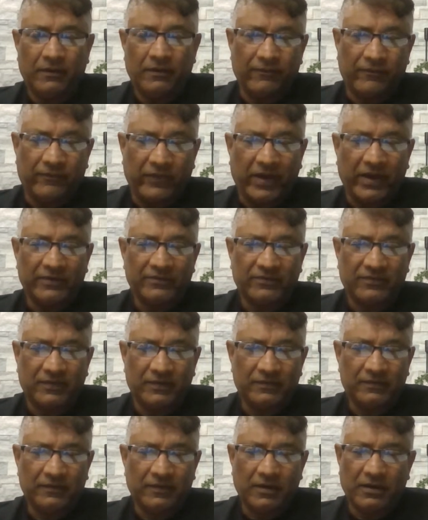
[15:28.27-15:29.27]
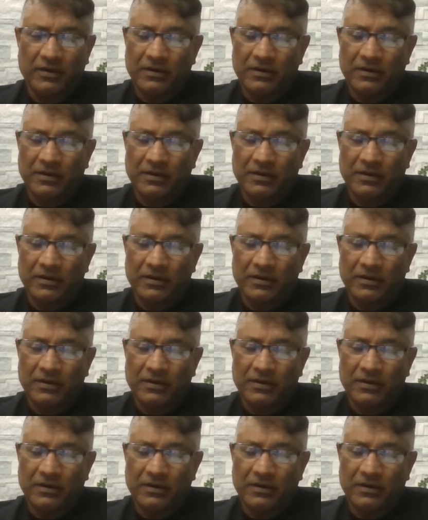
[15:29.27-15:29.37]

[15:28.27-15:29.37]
Fastest